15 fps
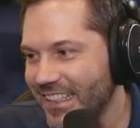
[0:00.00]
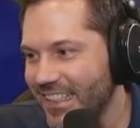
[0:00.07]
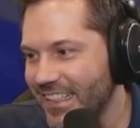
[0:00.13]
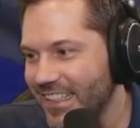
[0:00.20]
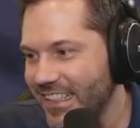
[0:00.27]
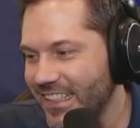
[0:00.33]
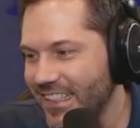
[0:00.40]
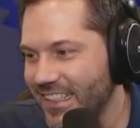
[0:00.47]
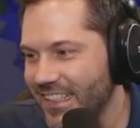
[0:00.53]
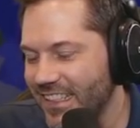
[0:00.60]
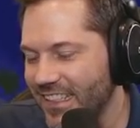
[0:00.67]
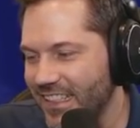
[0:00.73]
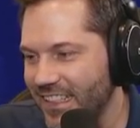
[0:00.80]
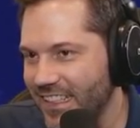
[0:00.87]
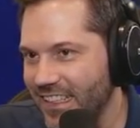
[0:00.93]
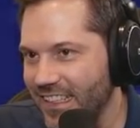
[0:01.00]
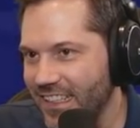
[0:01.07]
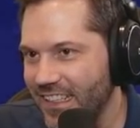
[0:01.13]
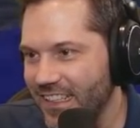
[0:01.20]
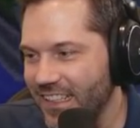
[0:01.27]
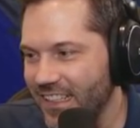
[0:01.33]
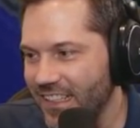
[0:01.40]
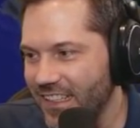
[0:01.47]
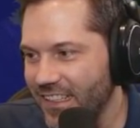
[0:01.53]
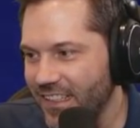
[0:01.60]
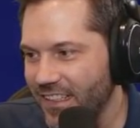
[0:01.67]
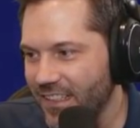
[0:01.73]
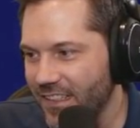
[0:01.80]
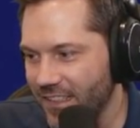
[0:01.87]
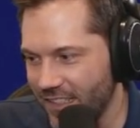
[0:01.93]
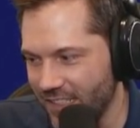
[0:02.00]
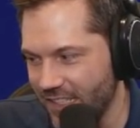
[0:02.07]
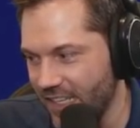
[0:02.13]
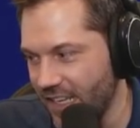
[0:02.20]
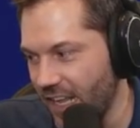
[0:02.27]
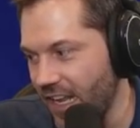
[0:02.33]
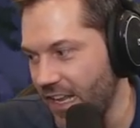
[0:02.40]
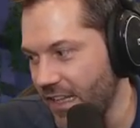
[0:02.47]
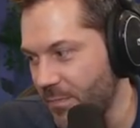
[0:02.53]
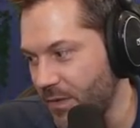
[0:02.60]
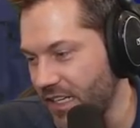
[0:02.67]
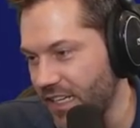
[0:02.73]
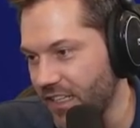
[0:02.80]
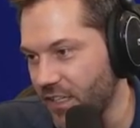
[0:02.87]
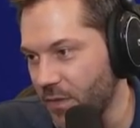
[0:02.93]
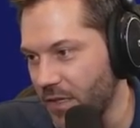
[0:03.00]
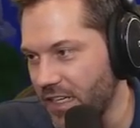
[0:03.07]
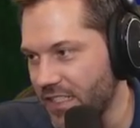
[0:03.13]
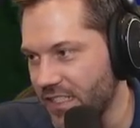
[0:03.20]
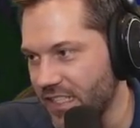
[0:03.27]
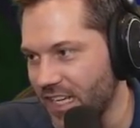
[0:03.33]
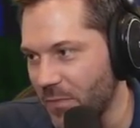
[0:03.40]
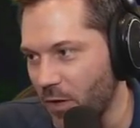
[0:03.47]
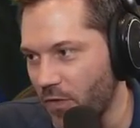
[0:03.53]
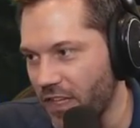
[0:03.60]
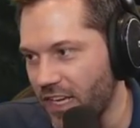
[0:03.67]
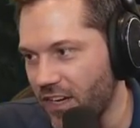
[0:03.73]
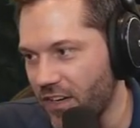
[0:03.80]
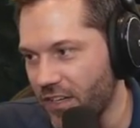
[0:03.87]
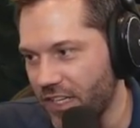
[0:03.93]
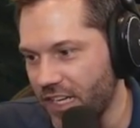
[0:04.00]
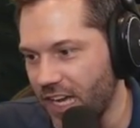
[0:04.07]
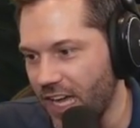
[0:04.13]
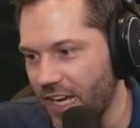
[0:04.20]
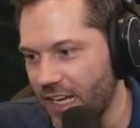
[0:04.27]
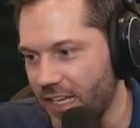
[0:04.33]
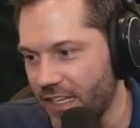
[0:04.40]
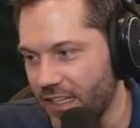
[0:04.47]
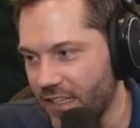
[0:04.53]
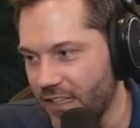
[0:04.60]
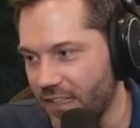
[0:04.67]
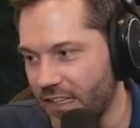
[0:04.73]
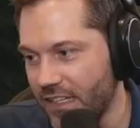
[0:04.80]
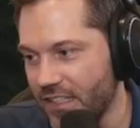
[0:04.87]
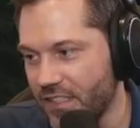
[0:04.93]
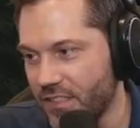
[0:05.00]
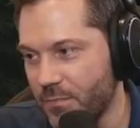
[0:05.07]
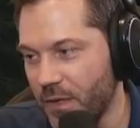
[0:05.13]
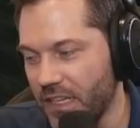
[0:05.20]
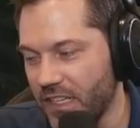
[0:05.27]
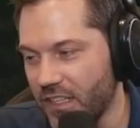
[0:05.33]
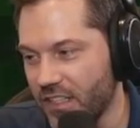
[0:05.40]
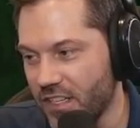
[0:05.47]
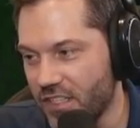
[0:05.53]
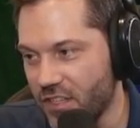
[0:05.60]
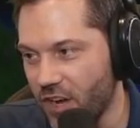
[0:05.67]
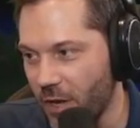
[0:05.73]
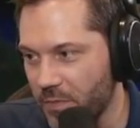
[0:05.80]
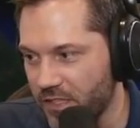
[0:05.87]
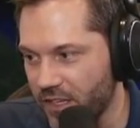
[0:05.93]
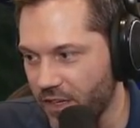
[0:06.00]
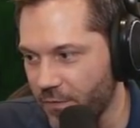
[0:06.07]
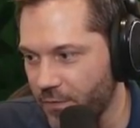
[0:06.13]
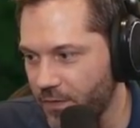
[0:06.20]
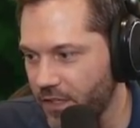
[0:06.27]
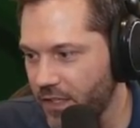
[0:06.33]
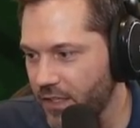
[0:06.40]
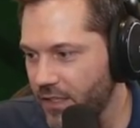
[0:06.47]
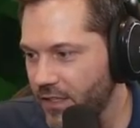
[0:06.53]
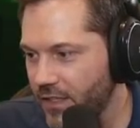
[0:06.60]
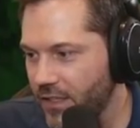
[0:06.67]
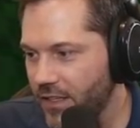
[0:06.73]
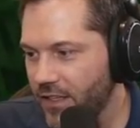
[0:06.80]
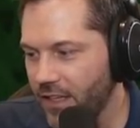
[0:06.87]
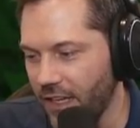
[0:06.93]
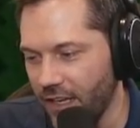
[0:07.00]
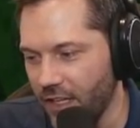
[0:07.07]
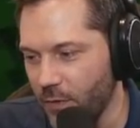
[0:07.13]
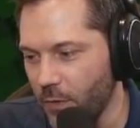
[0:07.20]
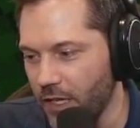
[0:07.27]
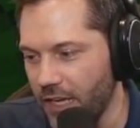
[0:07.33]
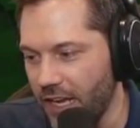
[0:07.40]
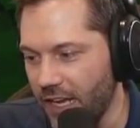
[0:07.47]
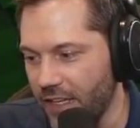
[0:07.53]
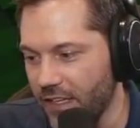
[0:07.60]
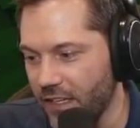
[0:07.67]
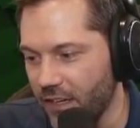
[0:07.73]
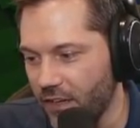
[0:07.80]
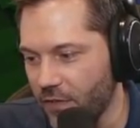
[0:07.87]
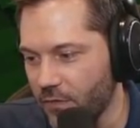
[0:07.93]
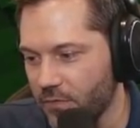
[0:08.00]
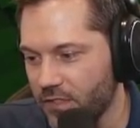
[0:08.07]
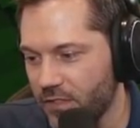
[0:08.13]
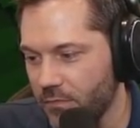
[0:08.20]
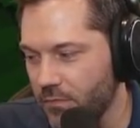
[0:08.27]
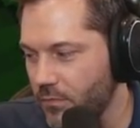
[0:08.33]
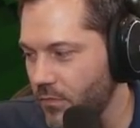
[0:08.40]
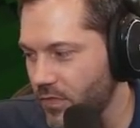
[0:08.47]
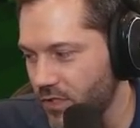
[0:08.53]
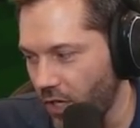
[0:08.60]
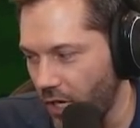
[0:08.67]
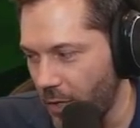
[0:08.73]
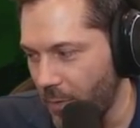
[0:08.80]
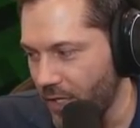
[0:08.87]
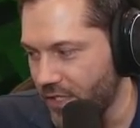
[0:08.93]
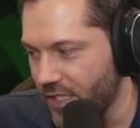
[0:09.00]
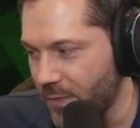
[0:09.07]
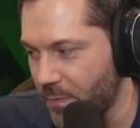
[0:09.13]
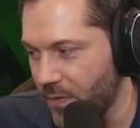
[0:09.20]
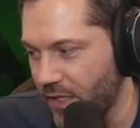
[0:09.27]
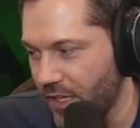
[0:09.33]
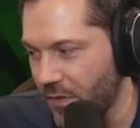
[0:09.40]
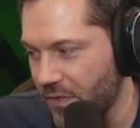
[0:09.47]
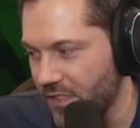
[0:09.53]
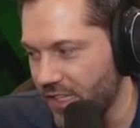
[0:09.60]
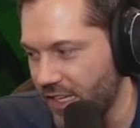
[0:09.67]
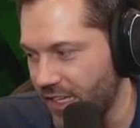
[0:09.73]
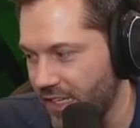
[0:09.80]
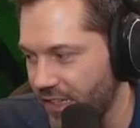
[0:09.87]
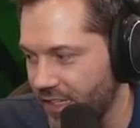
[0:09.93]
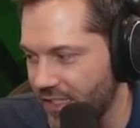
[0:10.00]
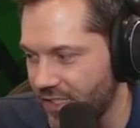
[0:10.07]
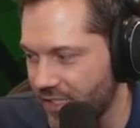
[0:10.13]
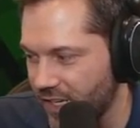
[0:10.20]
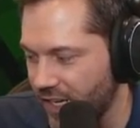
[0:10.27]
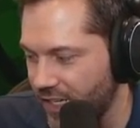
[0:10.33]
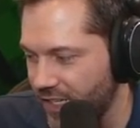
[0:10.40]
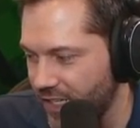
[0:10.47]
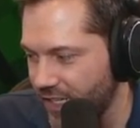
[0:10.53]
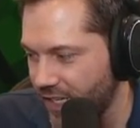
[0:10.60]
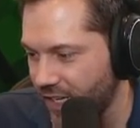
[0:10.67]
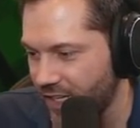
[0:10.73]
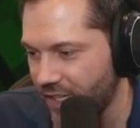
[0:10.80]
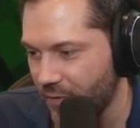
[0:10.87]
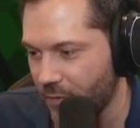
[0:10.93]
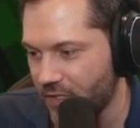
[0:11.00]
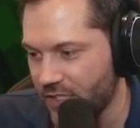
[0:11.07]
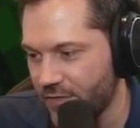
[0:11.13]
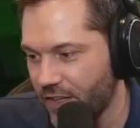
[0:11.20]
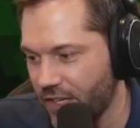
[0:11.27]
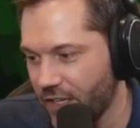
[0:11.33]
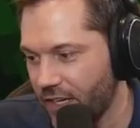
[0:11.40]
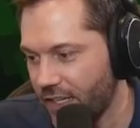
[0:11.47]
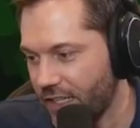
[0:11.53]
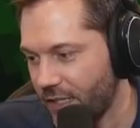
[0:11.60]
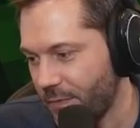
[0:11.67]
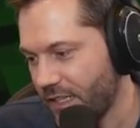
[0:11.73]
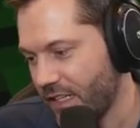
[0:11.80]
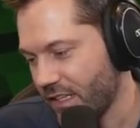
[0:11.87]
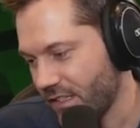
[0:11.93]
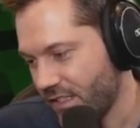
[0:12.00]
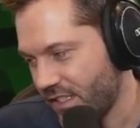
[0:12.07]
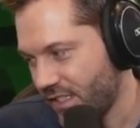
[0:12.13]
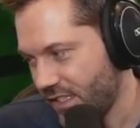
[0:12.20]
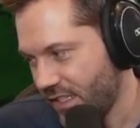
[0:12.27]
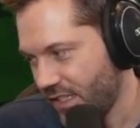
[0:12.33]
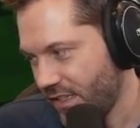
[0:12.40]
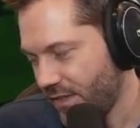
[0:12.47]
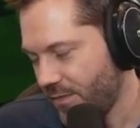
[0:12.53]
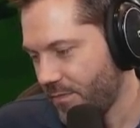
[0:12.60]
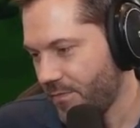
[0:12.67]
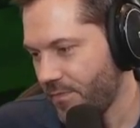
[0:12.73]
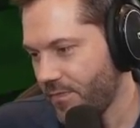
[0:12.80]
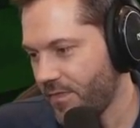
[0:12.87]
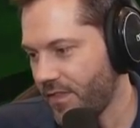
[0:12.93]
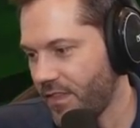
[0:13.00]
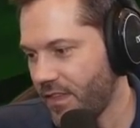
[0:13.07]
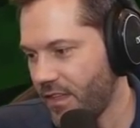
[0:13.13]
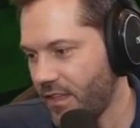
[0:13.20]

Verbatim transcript: yeah, that would have done it. That would have done it. Is it any particular reason to come over there? You got it and he's picked to just drop stuff. Like on the um, one hand, you um, know, sorry, I missed it, but I was like, this is an idea, and then it wasn't a very good idea. Yeah, because... yeah, it's, no, it's all good.